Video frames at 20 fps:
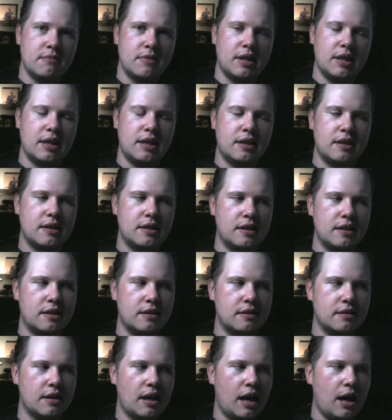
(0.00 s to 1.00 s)

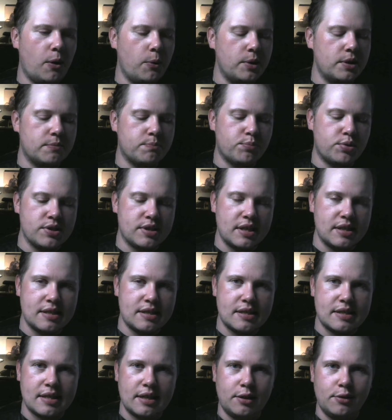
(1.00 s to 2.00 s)
in how it presents
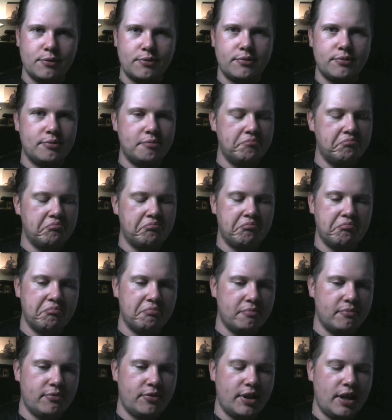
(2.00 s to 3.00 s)
itself
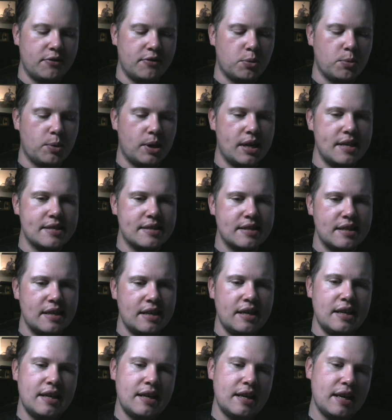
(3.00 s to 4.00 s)
flavor-wise,
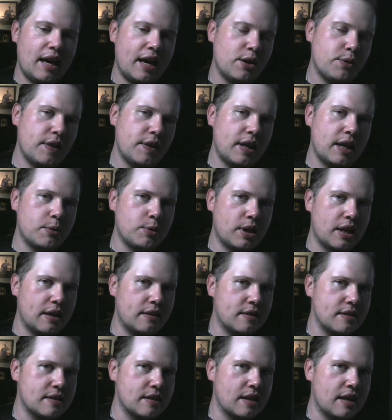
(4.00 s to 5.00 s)
I don't think I would get
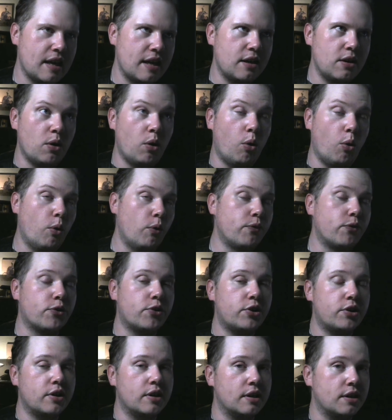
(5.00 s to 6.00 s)
this again
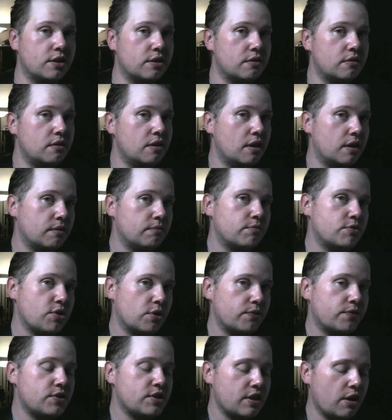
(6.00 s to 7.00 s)
over a sort
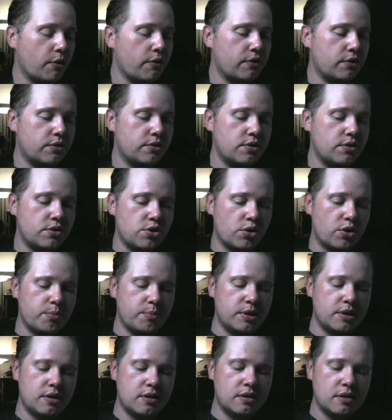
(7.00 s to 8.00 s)
of southern
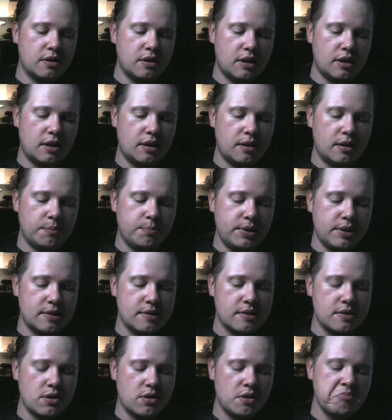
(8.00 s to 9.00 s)
German
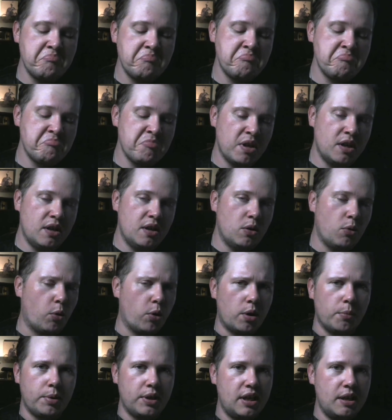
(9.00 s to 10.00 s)
Pilsner or
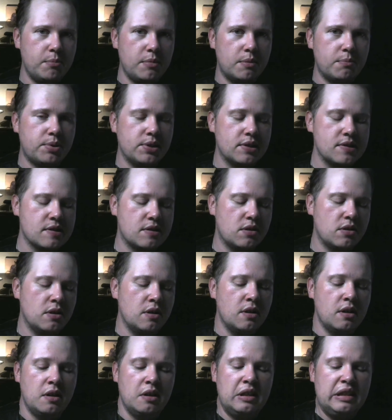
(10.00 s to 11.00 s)
a Bohemian Pilsner.
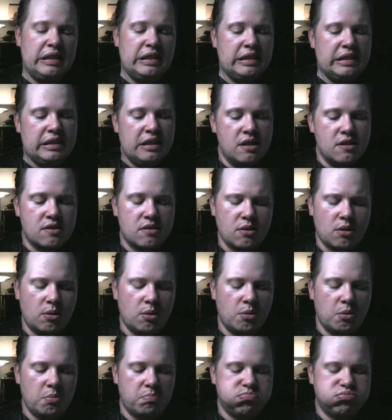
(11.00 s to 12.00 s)

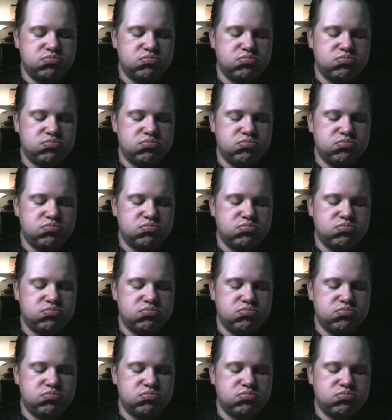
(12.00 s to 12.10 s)
So,